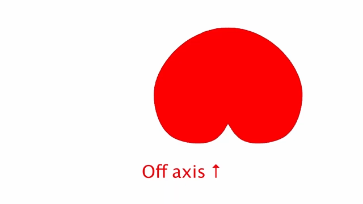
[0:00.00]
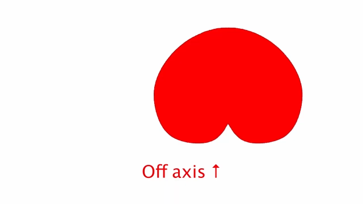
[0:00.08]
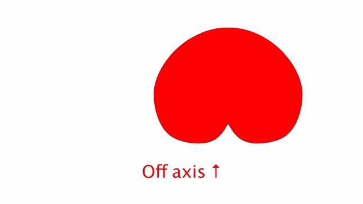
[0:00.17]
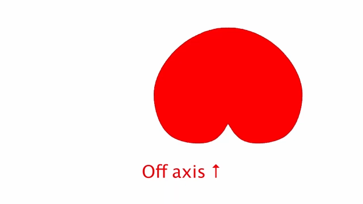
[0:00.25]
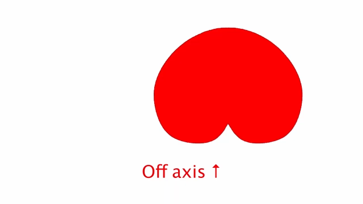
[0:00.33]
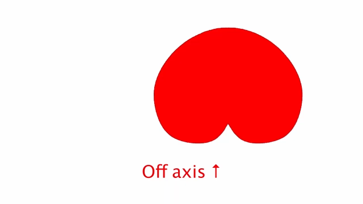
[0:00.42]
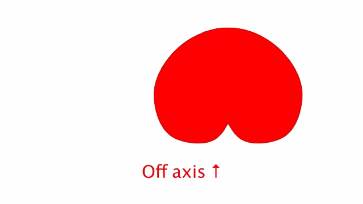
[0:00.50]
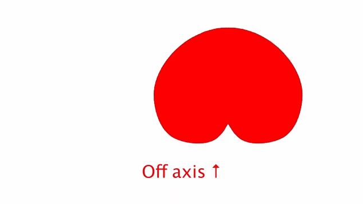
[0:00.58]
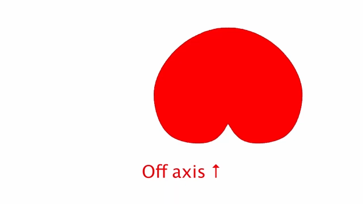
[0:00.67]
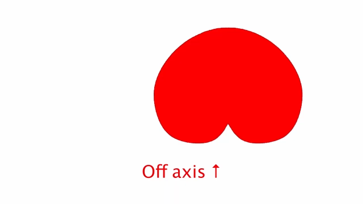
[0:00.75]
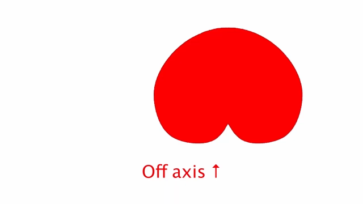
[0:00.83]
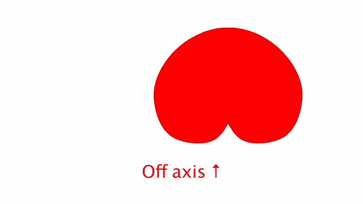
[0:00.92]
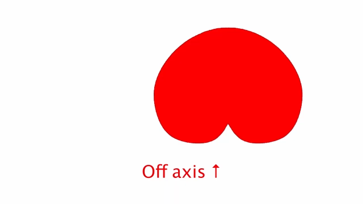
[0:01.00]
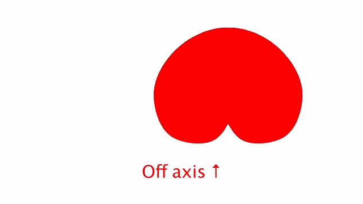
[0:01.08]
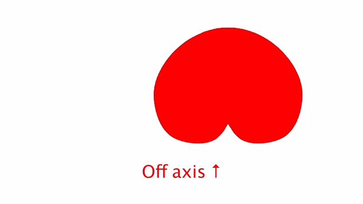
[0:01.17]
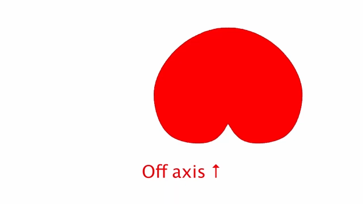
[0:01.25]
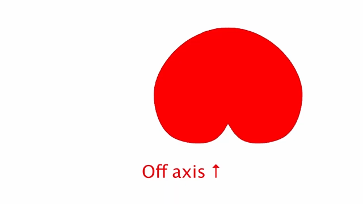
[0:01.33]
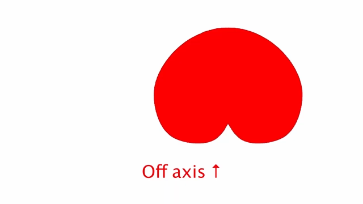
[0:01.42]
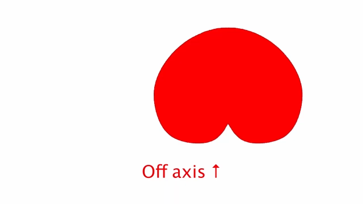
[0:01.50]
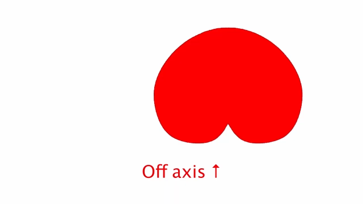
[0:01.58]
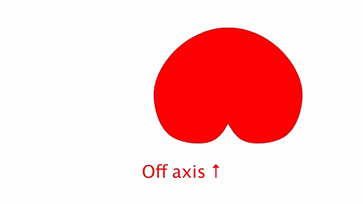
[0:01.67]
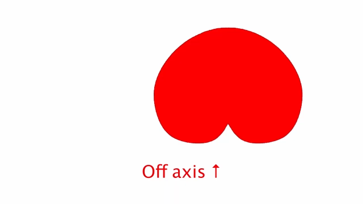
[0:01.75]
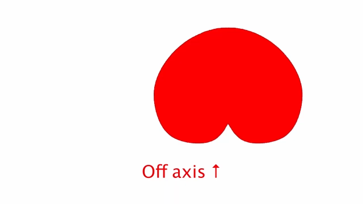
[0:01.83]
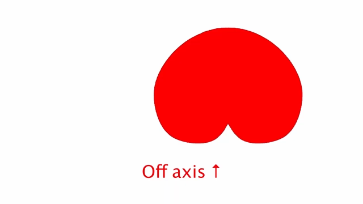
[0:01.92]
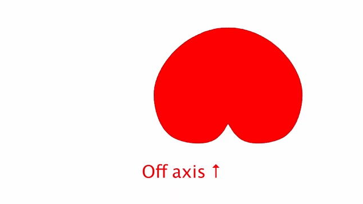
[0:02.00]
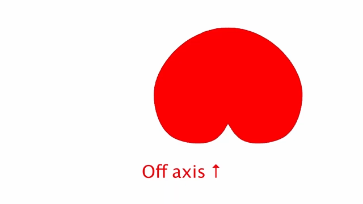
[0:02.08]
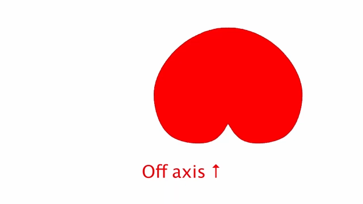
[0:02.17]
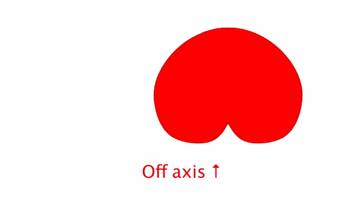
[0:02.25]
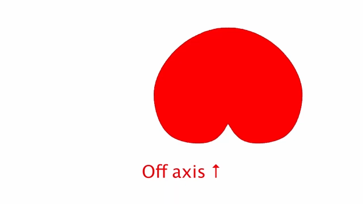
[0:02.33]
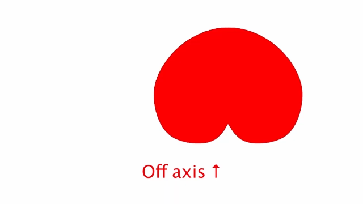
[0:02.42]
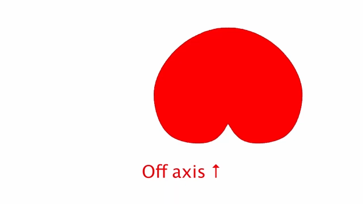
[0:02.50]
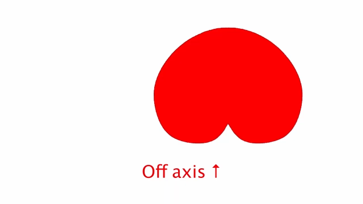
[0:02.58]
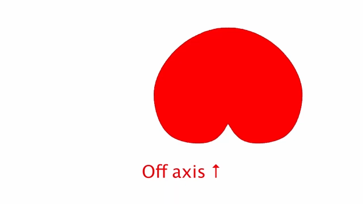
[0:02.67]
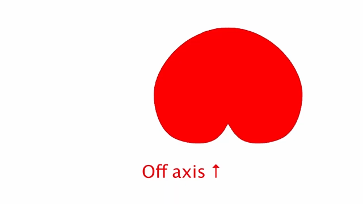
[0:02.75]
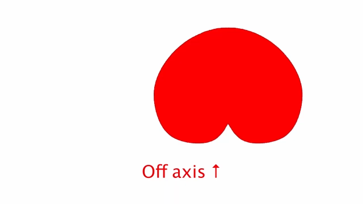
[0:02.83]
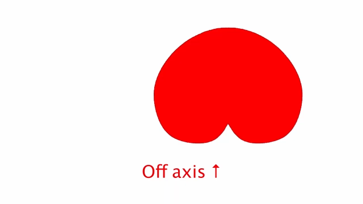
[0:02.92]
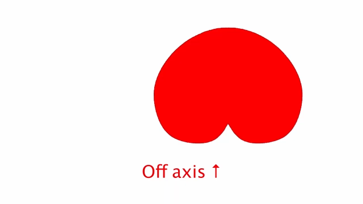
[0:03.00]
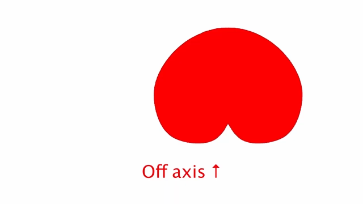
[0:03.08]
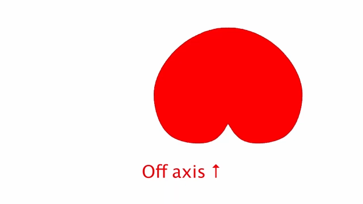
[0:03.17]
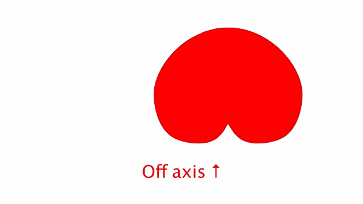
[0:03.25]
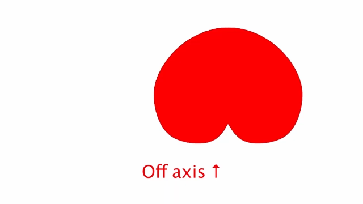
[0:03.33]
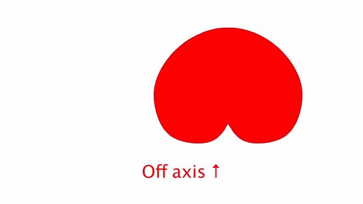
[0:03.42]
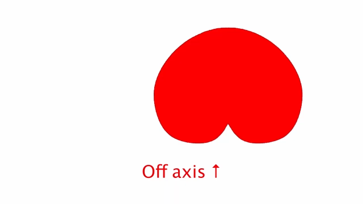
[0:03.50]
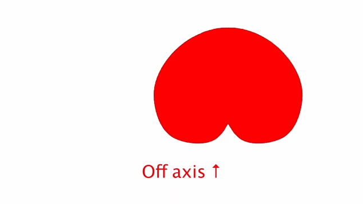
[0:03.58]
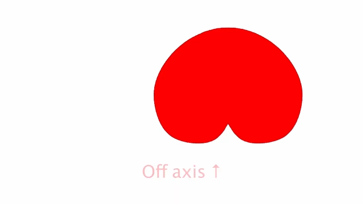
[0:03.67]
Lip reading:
No face is visible, so there are no lips to read.